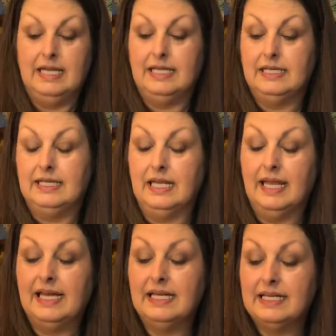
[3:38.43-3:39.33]
Now,
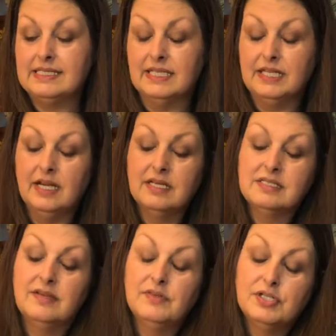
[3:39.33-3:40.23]
Layla is the youngest
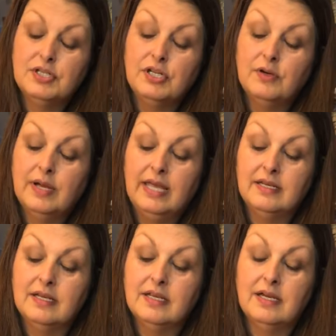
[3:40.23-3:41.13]
of the two,
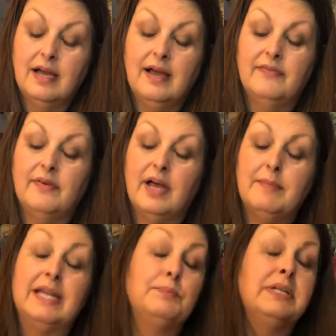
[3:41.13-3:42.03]
and I've
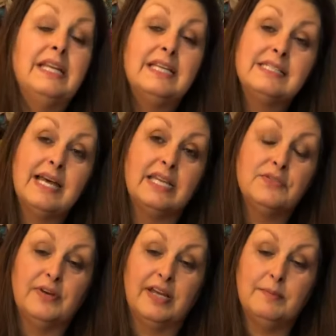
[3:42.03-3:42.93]
made plenty of signs
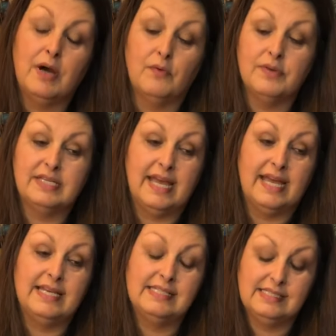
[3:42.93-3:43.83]
for Emma over the
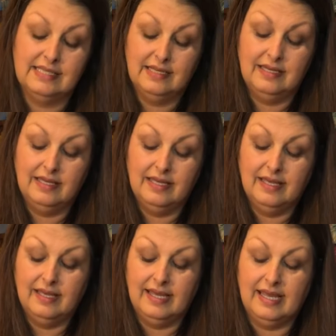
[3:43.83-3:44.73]
days,
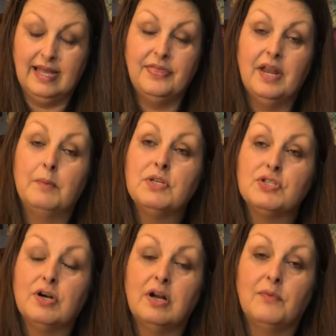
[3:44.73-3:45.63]
and I thought I'm going to
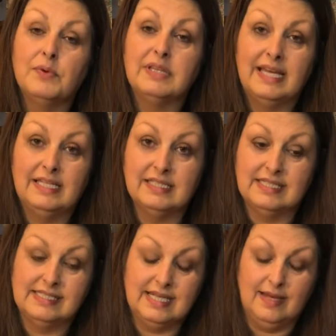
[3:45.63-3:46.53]
start off with Layla
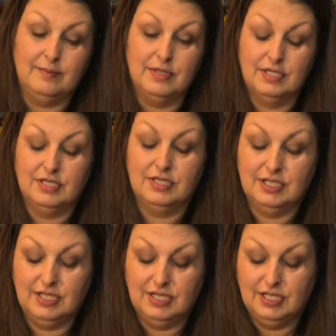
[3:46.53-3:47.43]
this time.
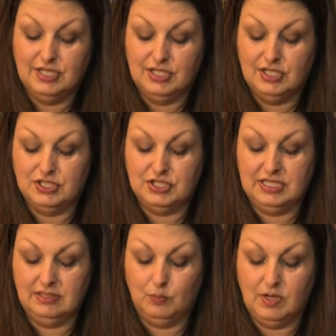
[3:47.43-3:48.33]

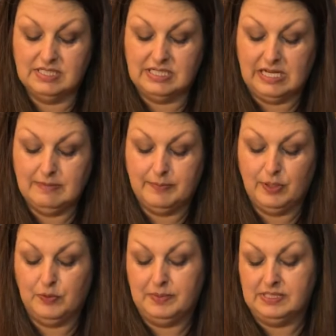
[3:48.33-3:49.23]
She wants to come up here
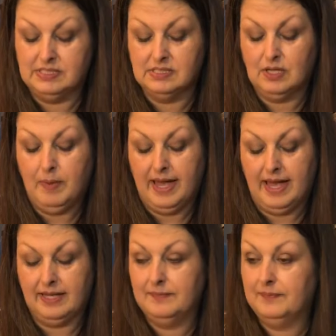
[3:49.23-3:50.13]
with me so bad.